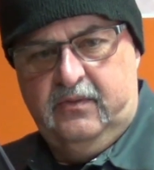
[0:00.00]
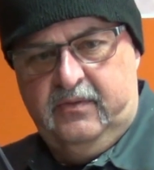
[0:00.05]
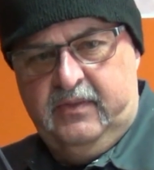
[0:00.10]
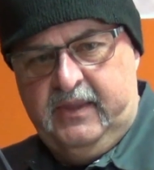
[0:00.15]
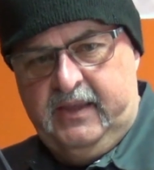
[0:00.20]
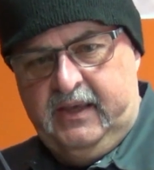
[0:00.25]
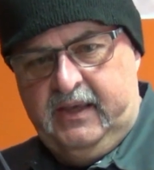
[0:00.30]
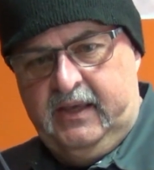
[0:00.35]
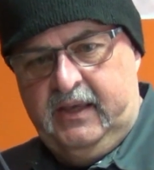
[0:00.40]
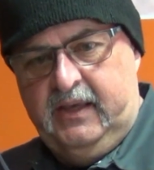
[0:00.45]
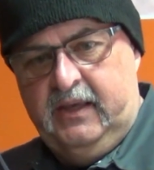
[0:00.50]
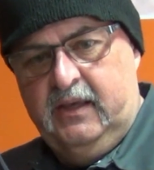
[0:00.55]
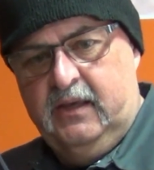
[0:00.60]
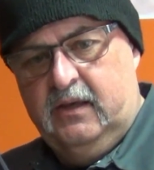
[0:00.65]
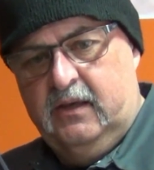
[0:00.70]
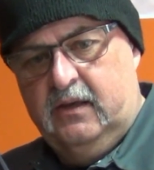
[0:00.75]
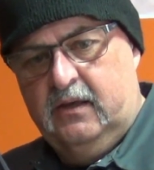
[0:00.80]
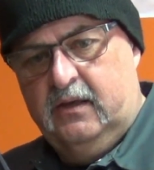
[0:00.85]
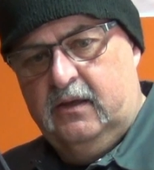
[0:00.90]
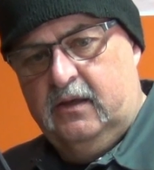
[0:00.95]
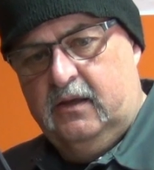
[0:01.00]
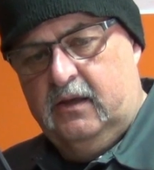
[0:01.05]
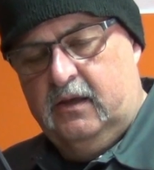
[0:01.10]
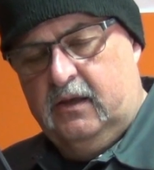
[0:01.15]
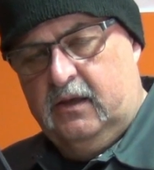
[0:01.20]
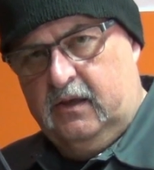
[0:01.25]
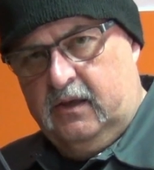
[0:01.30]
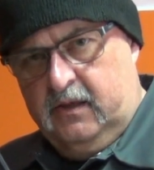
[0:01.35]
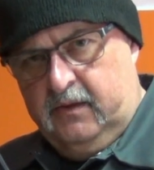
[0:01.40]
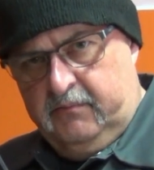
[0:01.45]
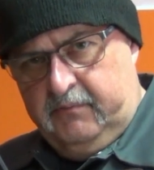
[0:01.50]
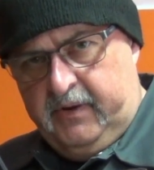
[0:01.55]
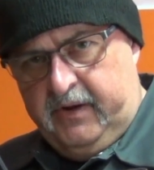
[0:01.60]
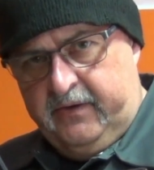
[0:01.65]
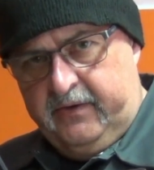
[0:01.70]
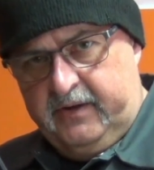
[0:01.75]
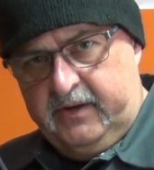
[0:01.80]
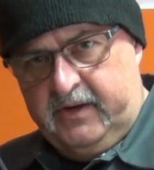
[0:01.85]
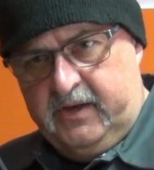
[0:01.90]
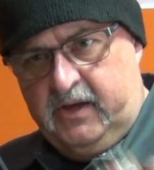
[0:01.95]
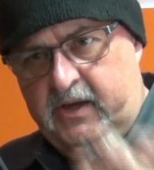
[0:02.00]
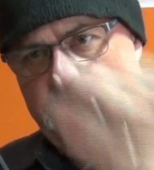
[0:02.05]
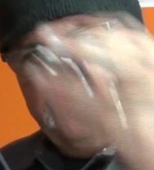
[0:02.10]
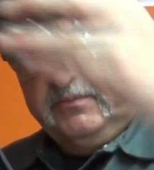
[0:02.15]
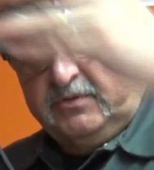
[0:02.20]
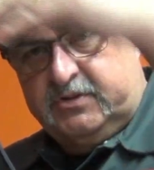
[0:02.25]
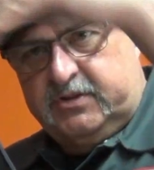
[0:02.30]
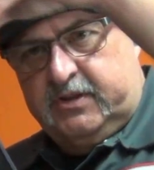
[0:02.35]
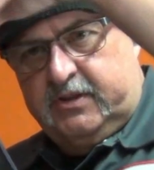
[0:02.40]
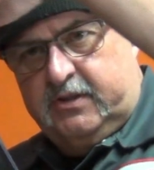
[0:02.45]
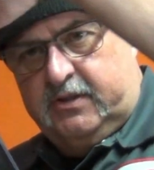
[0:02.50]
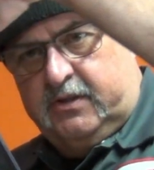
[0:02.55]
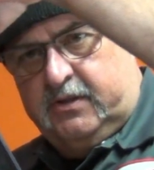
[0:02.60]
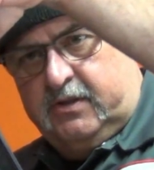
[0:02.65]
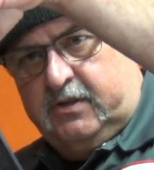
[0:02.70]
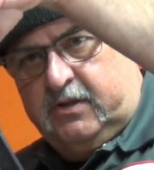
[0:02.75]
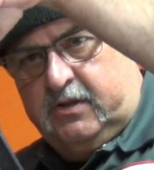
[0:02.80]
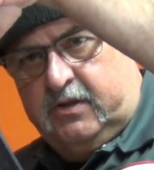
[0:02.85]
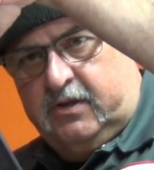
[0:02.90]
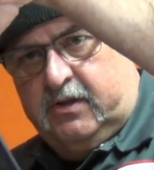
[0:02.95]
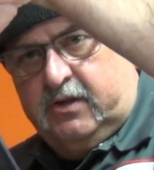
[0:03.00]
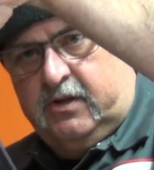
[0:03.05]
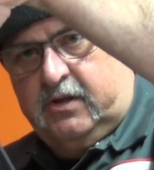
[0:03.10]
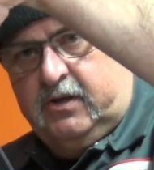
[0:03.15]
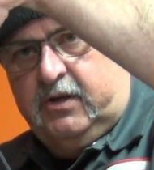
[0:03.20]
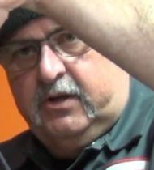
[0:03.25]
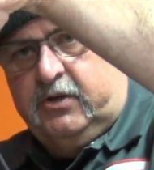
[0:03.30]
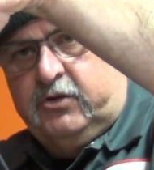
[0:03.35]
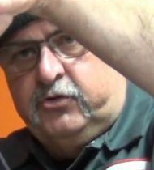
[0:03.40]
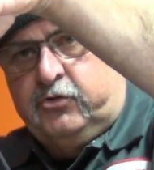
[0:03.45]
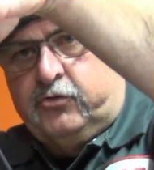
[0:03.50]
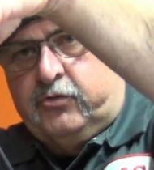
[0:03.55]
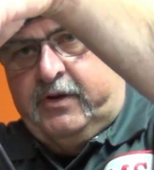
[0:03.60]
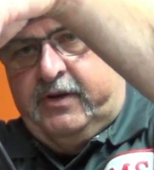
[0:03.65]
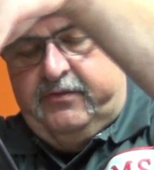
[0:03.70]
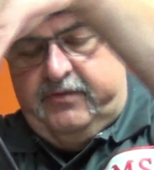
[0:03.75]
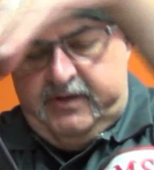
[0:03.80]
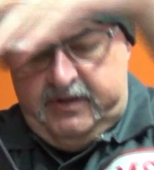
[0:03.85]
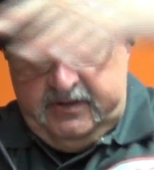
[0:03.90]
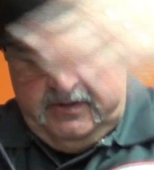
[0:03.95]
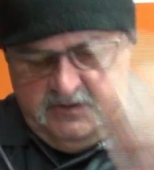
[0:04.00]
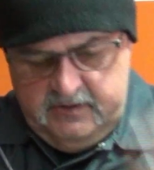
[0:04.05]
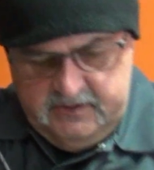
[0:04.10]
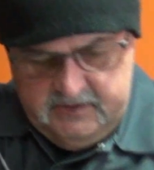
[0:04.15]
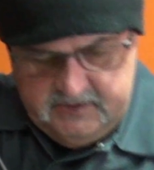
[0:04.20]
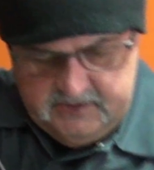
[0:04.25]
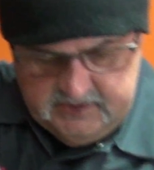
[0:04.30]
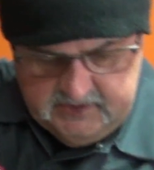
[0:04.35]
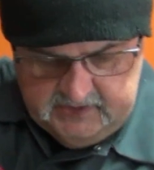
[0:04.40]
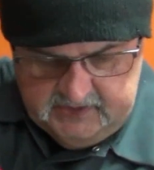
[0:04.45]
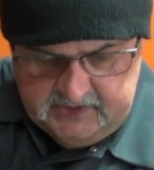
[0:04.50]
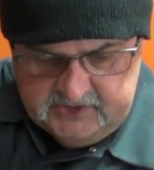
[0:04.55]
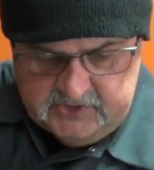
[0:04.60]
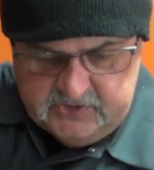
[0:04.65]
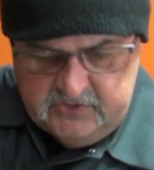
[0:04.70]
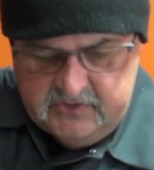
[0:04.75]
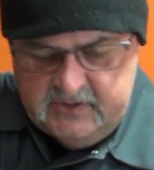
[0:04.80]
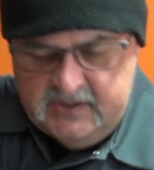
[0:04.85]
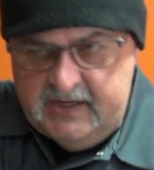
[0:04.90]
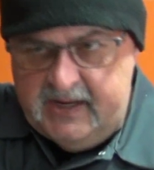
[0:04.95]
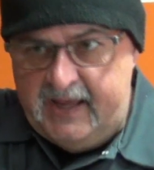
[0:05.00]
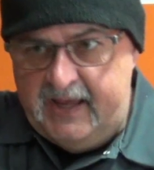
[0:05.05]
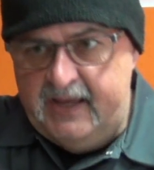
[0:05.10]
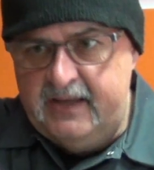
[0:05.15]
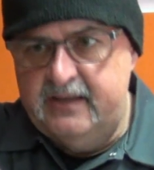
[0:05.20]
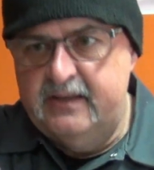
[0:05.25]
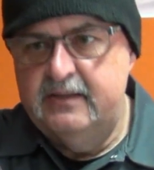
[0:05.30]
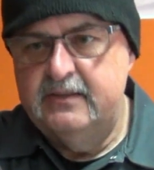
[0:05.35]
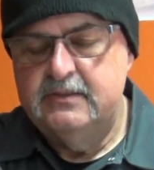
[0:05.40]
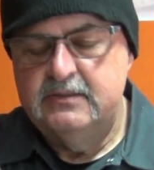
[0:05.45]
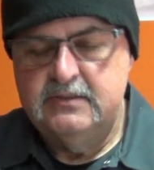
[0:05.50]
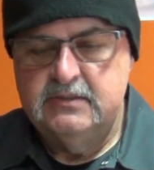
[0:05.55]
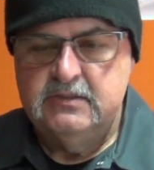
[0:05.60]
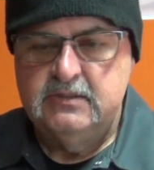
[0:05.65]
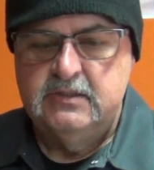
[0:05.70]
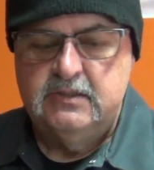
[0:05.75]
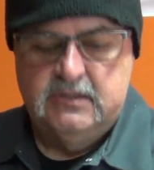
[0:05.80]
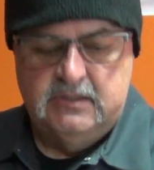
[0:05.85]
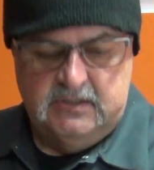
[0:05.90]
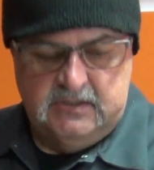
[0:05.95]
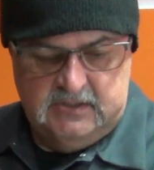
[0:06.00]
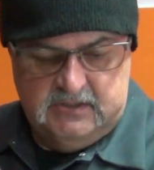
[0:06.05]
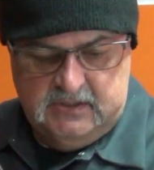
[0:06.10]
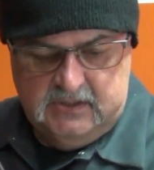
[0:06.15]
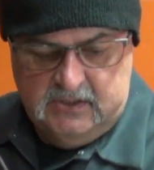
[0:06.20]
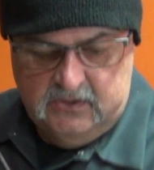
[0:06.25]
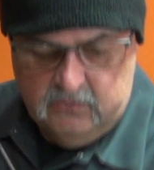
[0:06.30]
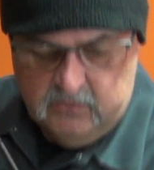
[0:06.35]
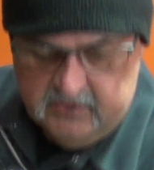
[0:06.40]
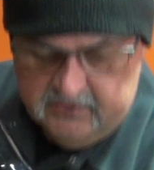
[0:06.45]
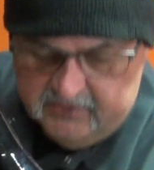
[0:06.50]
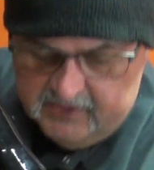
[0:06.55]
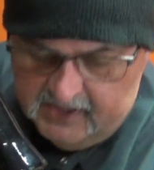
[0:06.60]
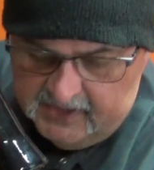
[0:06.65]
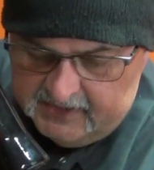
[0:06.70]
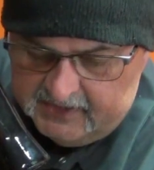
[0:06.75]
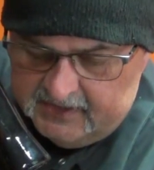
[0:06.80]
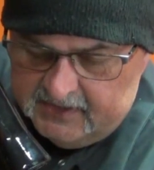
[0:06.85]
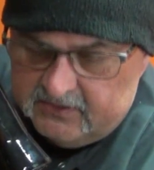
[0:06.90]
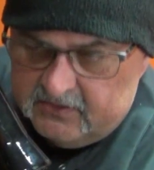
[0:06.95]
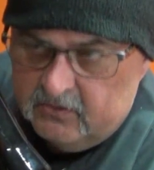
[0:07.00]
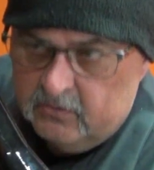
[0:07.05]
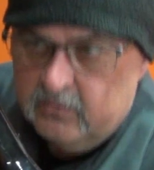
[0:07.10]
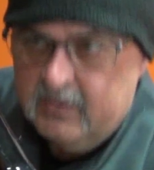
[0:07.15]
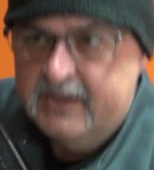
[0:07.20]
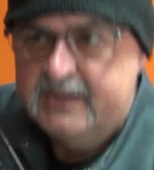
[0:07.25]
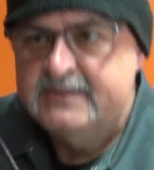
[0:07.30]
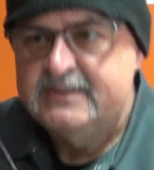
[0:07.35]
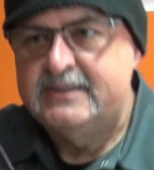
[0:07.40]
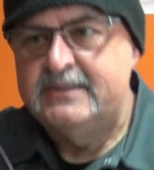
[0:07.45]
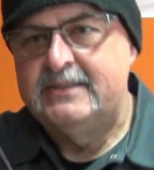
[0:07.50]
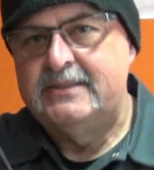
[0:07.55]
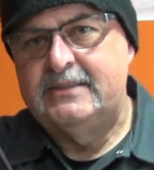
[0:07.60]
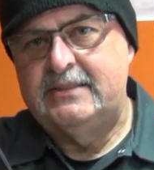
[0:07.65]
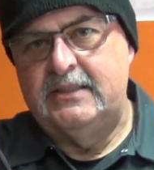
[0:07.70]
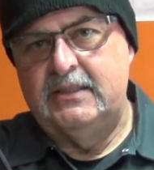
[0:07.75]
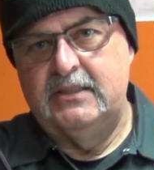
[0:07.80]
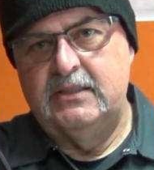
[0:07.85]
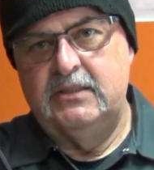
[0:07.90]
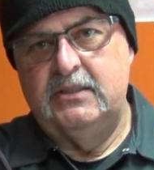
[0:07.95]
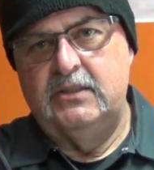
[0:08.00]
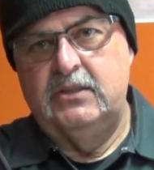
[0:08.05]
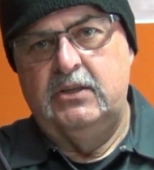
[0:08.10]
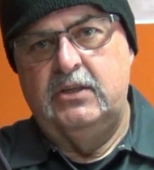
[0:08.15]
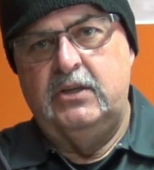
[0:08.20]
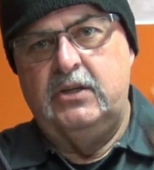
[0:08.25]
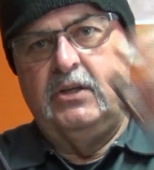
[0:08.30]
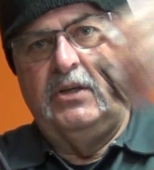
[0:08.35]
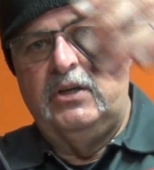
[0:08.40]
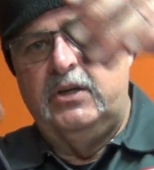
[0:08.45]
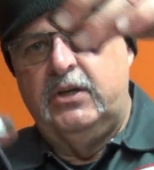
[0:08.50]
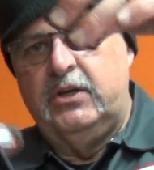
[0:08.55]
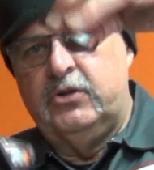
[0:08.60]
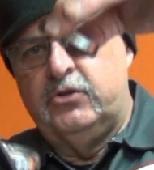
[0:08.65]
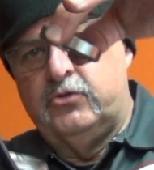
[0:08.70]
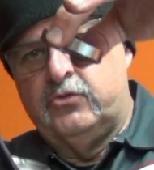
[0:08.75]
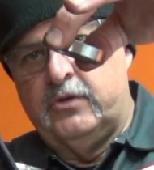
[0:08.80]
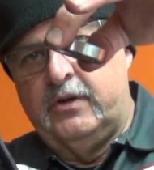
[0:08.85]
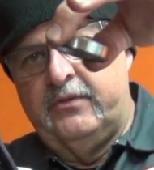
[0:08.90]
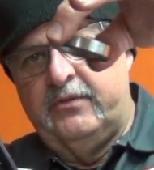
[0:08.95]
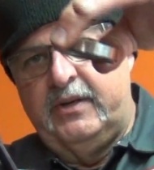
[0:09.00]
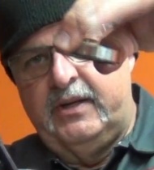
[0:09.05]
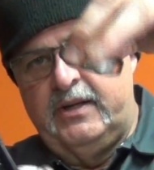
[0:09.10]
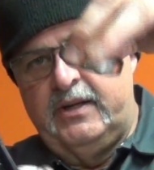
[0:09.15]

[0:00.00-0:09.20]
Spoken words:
the bearing cups driven into the neck. We've got to get the races driven